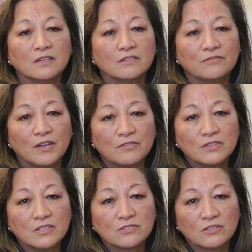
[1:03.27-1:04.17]
if
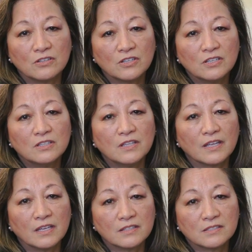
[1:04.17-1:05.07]
everything's all good,
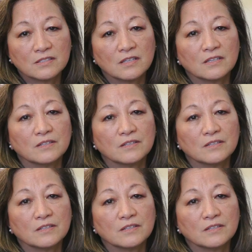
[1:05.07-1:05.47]
that gets